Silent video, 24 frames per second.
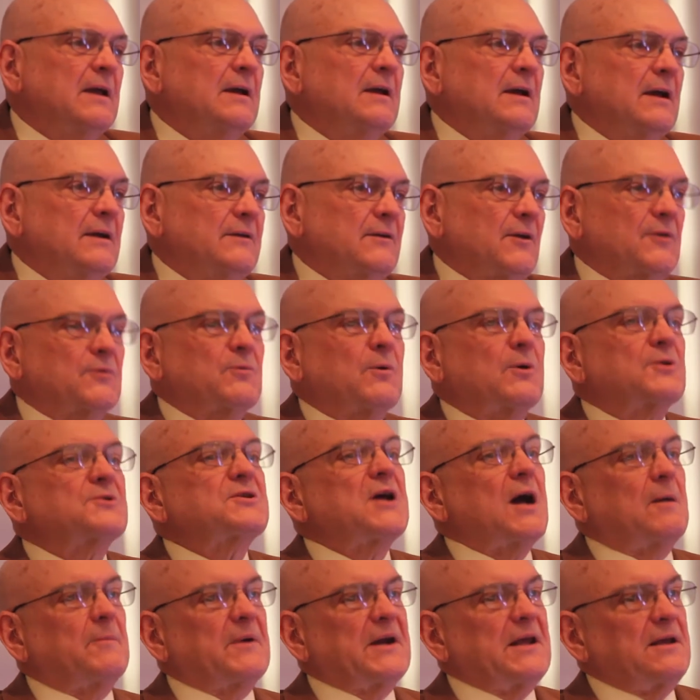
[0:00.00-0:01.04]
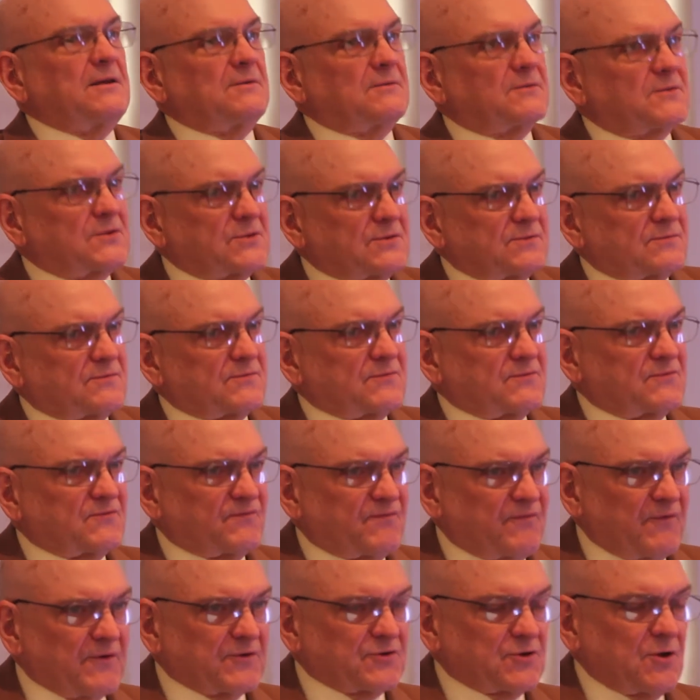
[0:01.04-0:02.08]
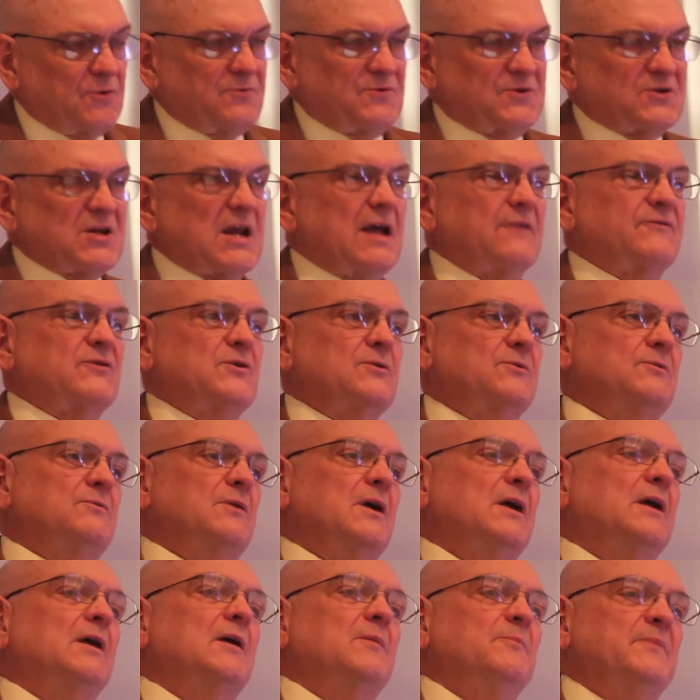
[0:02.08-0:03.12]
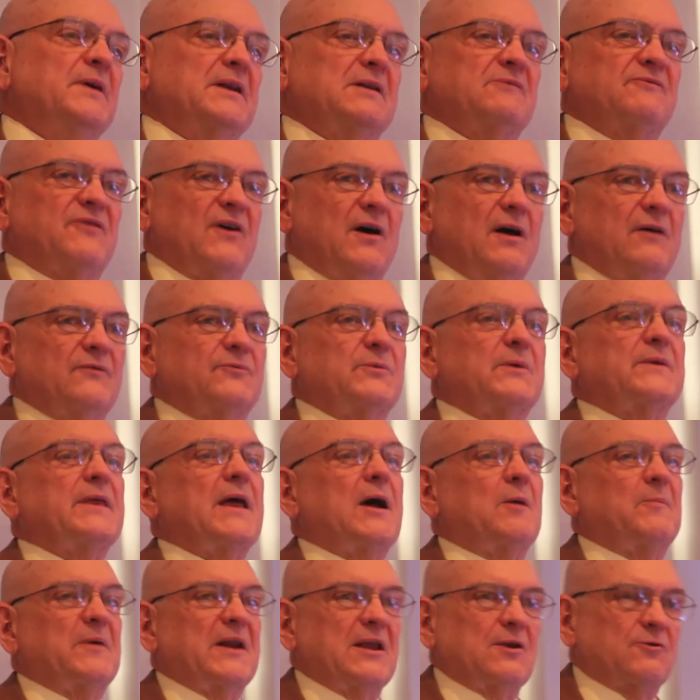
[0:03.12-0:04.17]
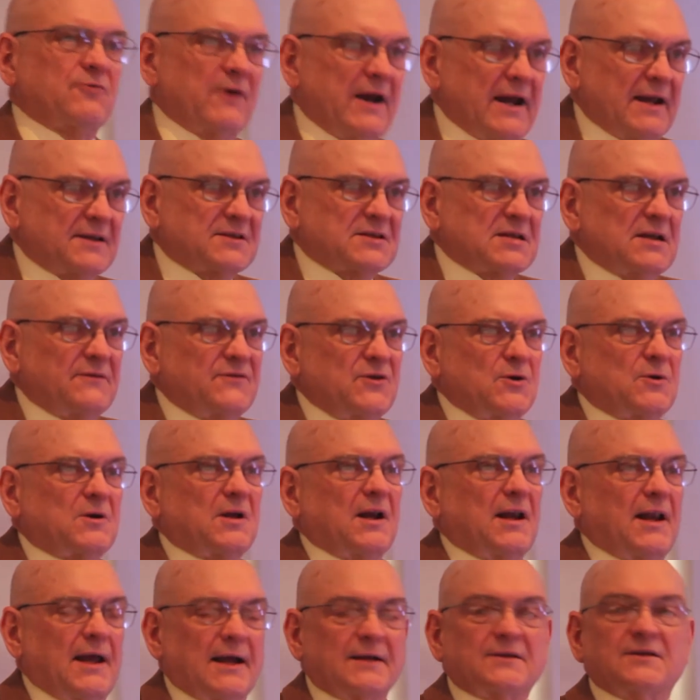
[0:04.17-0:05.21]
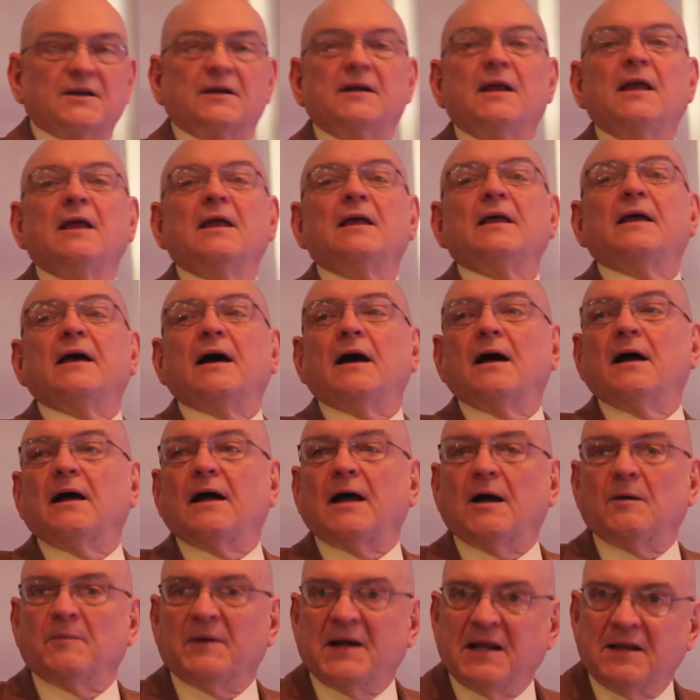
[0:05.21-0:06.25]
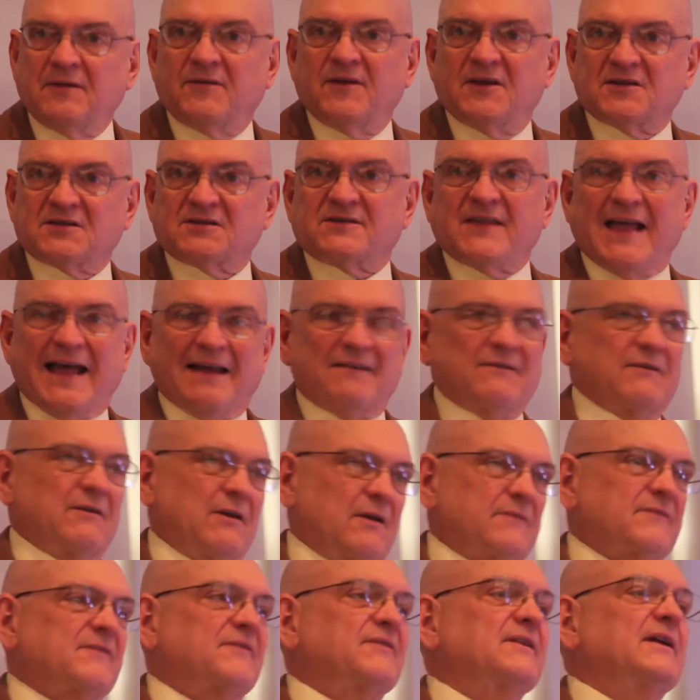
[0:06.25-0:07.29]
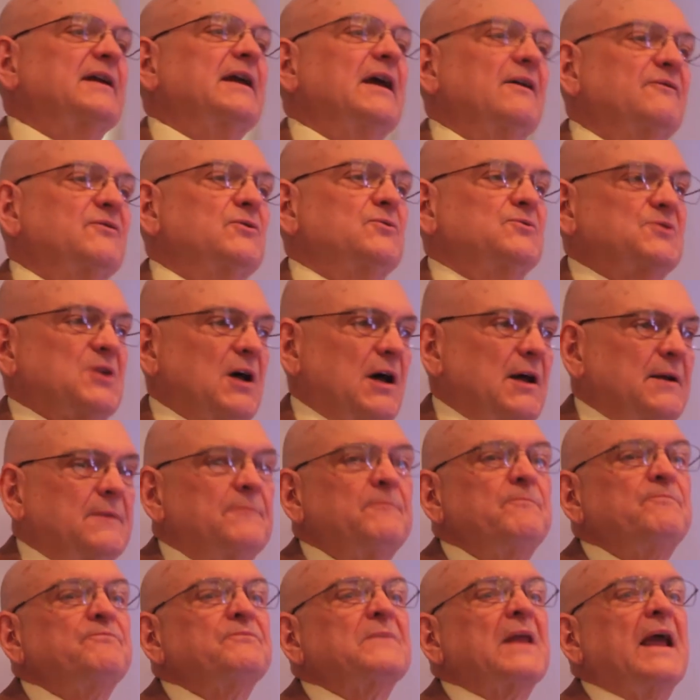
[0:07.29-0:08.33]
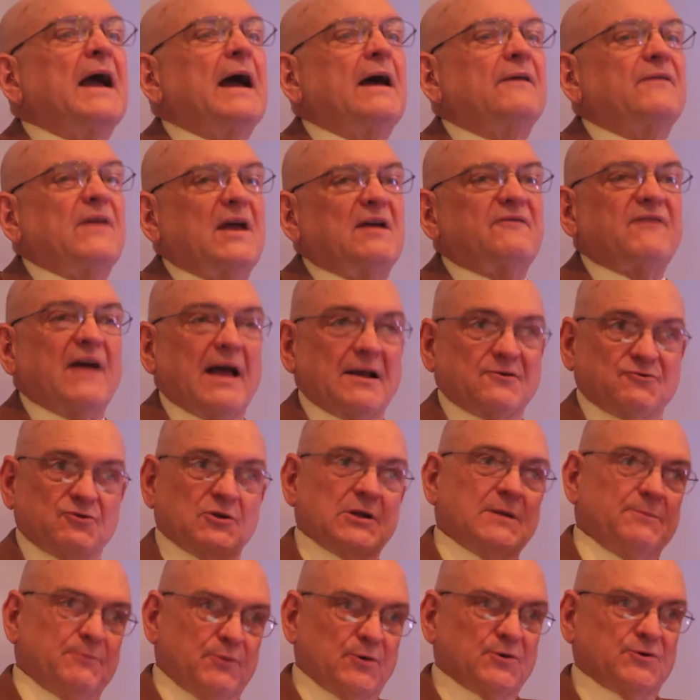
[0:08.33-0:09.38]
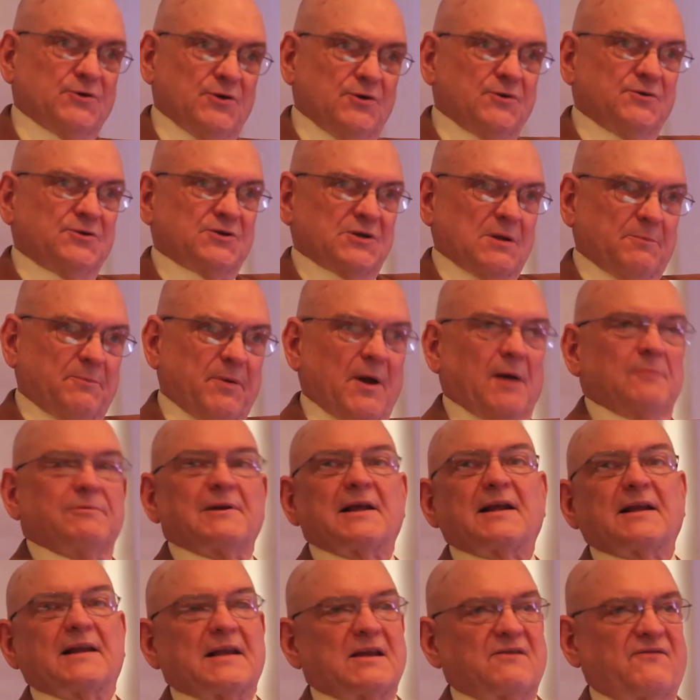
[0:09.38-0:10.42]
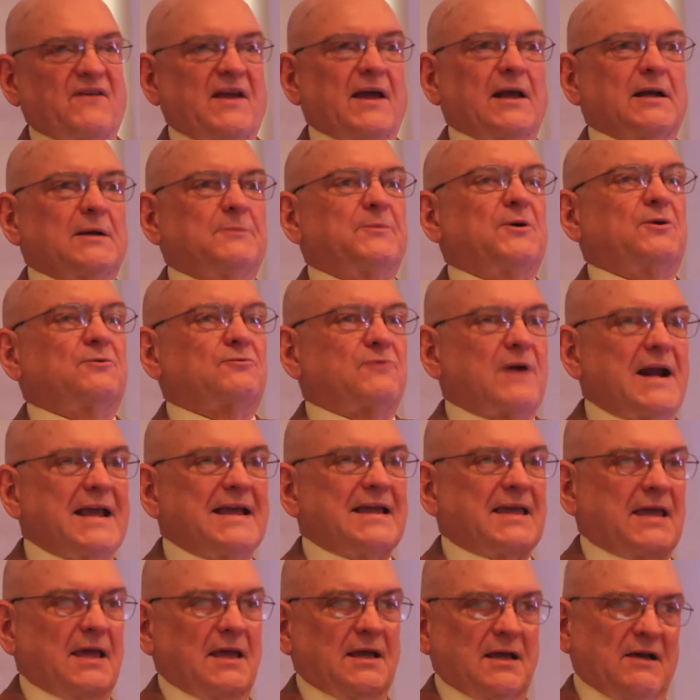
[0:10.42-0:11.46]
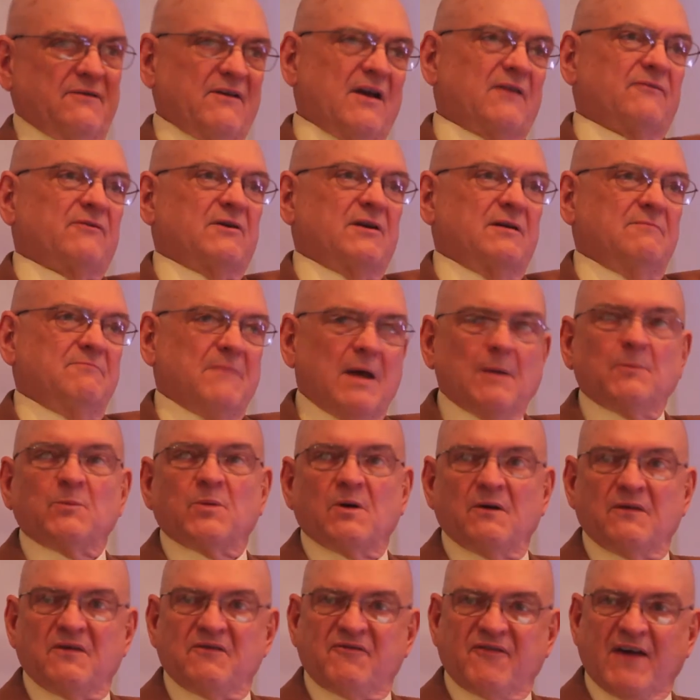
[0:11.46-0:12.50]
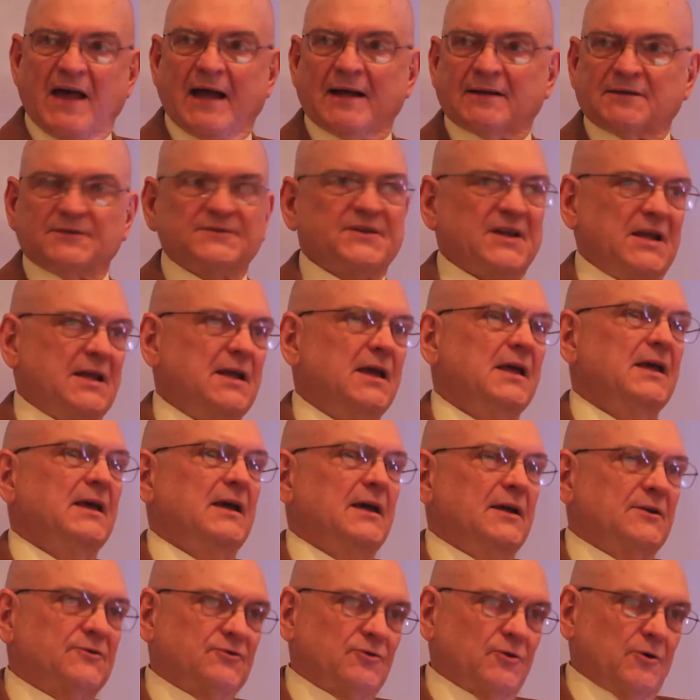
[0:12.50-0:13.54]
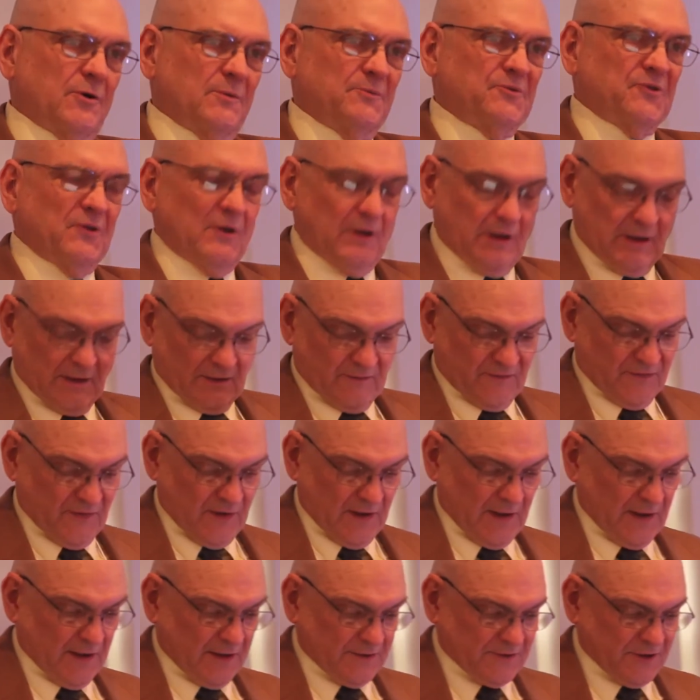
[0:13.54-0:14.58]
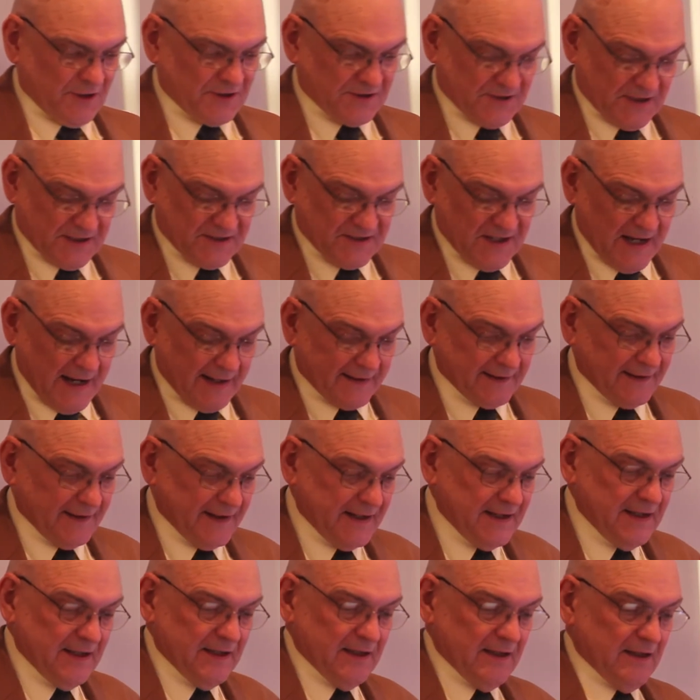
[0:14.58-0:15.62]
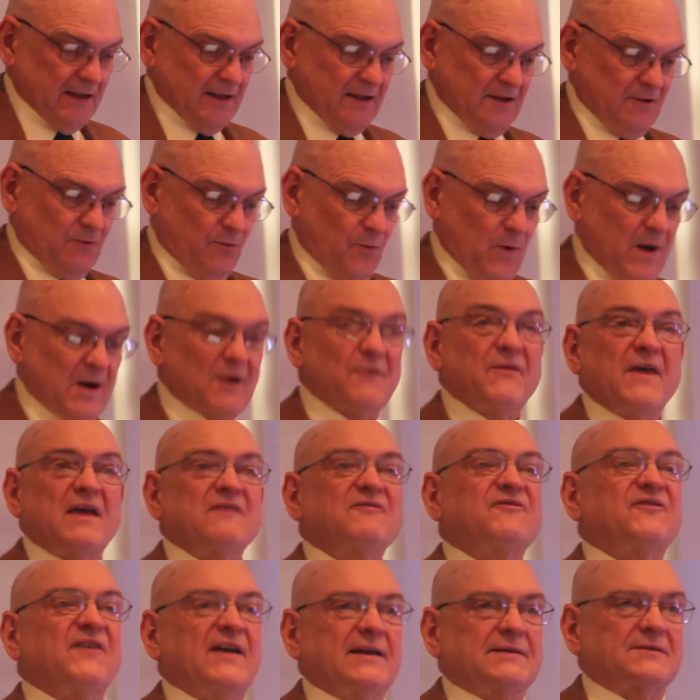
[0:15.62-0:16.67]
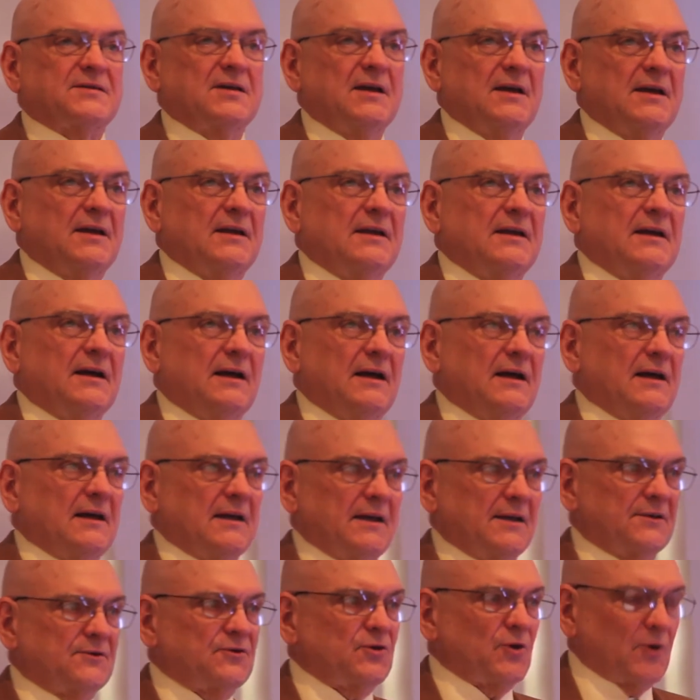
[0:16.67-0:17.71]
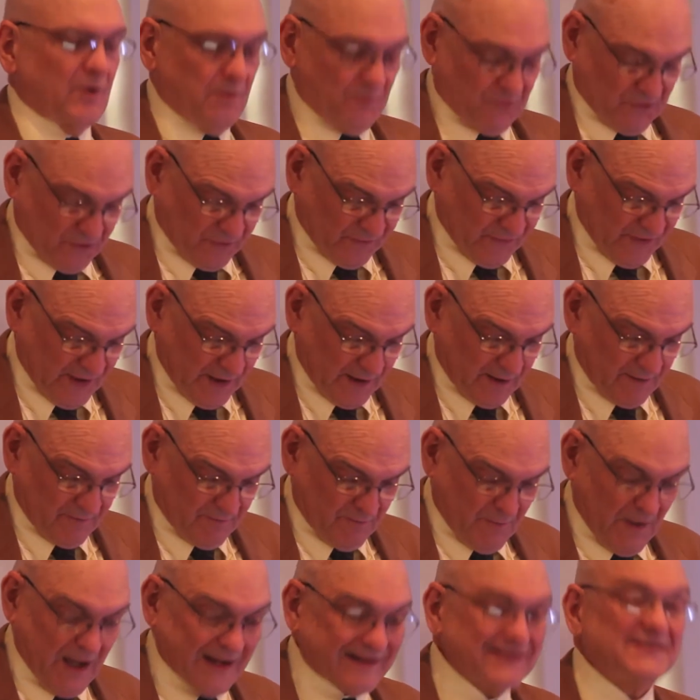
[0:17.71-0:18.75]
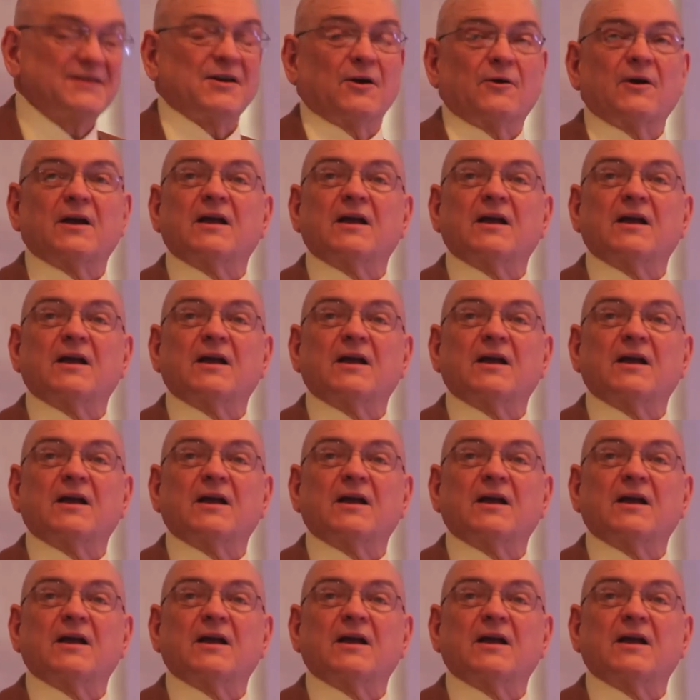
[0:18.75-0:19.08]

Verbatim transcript: In other words, how many students have you been involved with, how many grants have you collected, uh, how many this, that, and other thing have you done, and they've actually produced a publicly available ranking of every member of the faculty in terms of just exactly uh, where they fit uh, in terms of their monetary